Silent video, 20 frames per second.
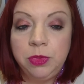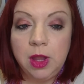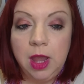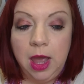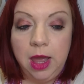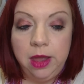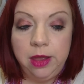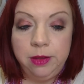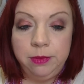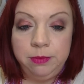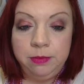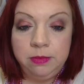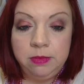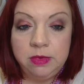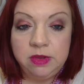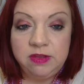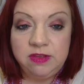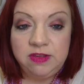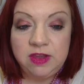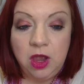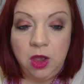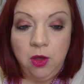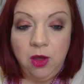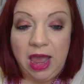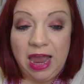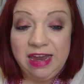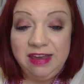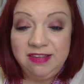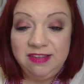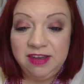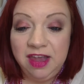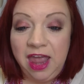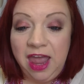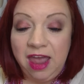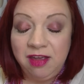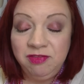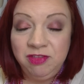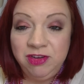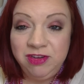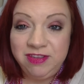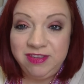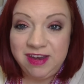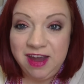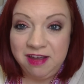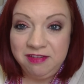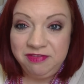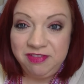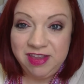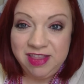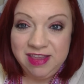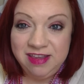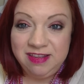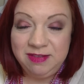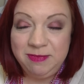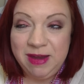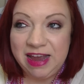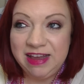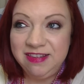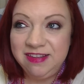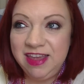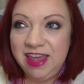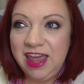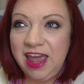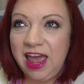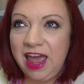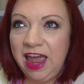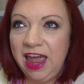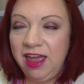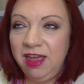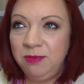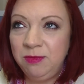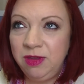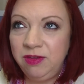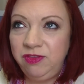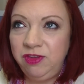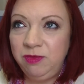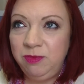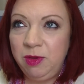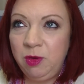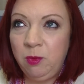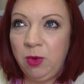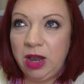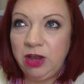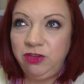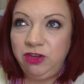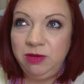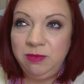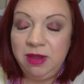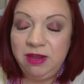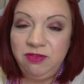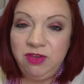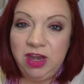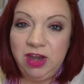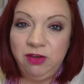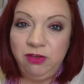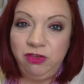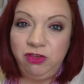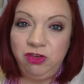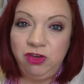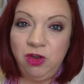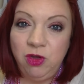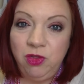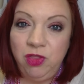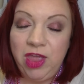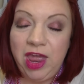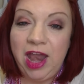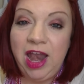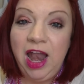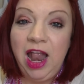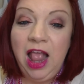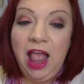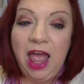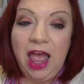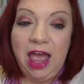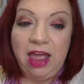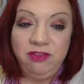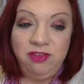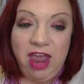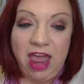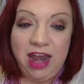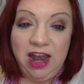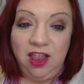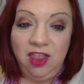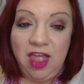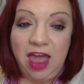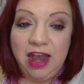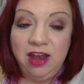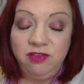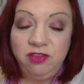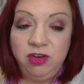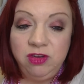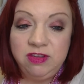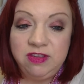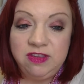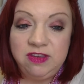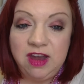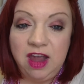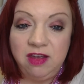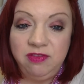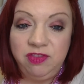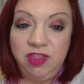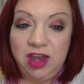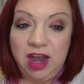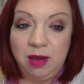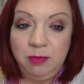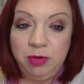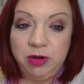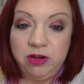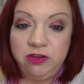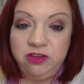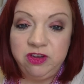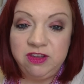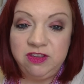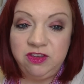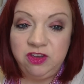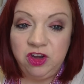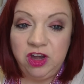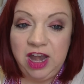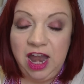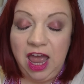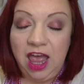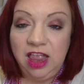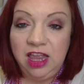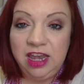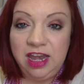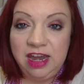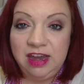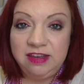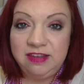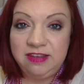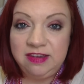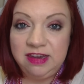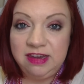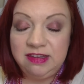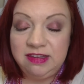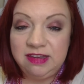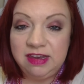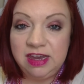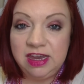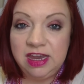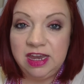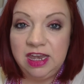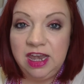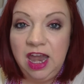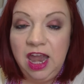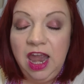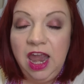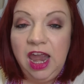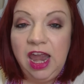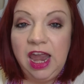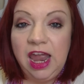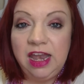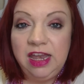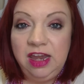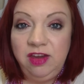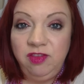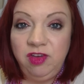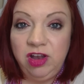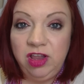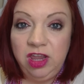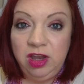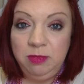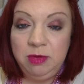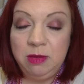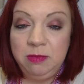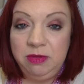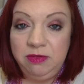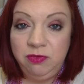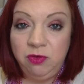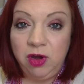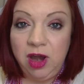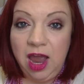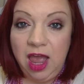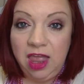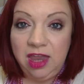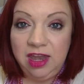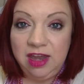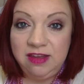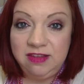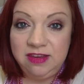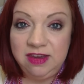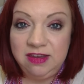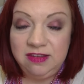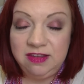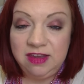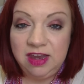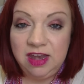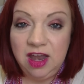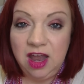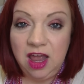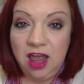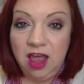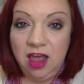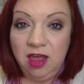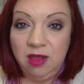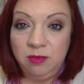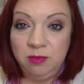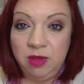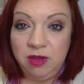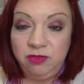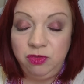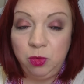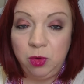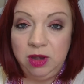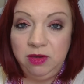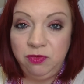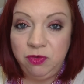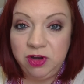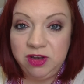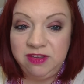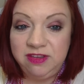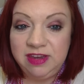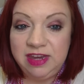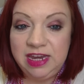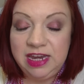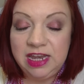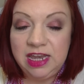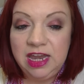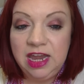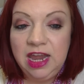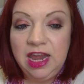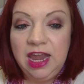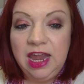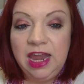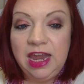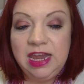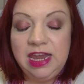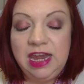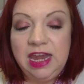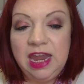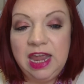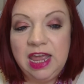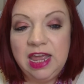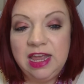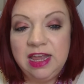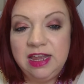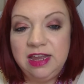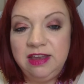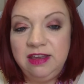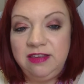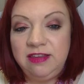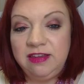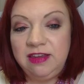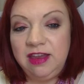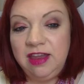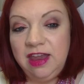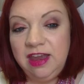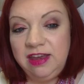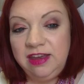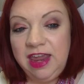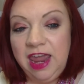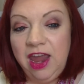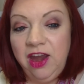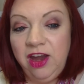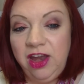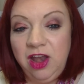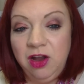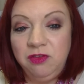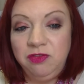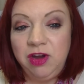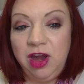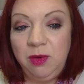Um, so I still have new stuff in this basket. Um, if you've been watching my videos, you know that I've had a lot of new stuff that I purchased during holiday season and even a little bit before holiday season um, of 2014. And it carried over.